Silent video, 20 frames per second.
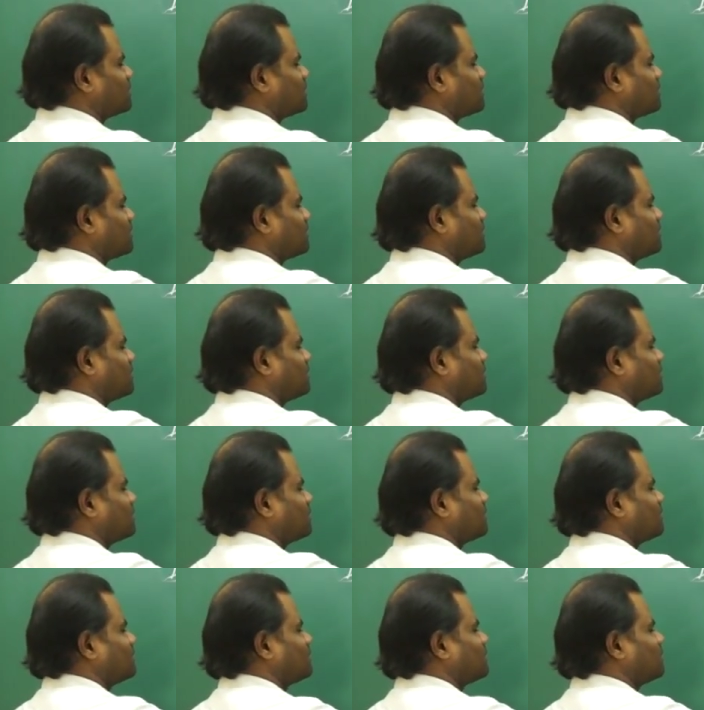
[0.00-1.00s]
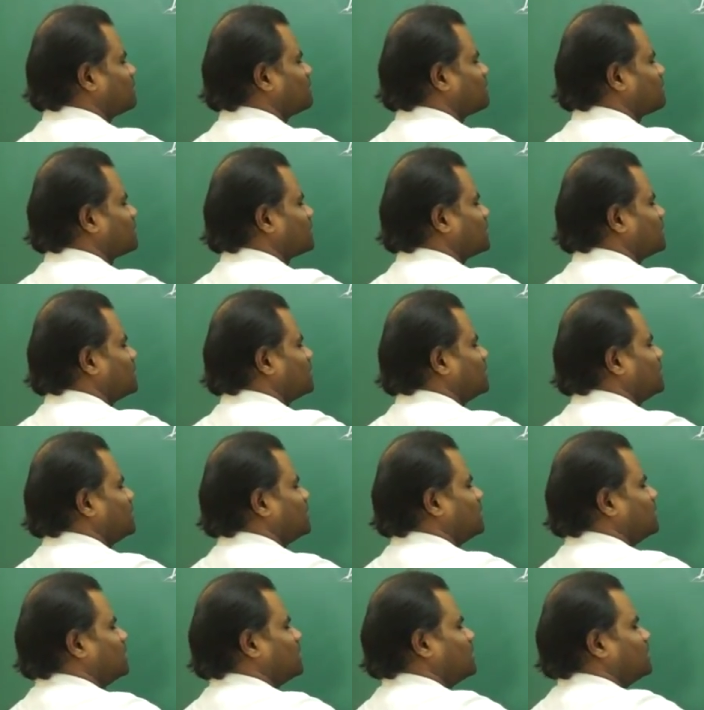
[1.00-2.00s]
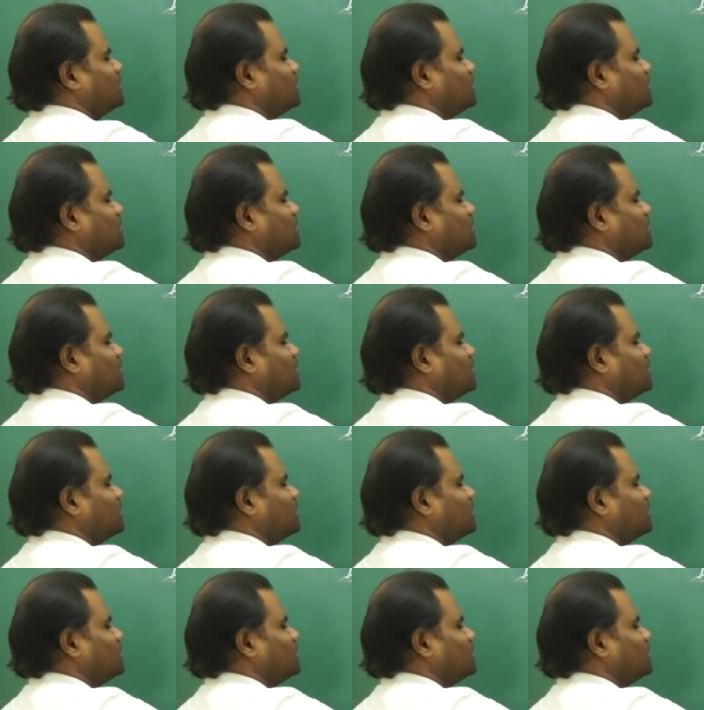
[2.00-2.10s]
No one is speaking in this clip.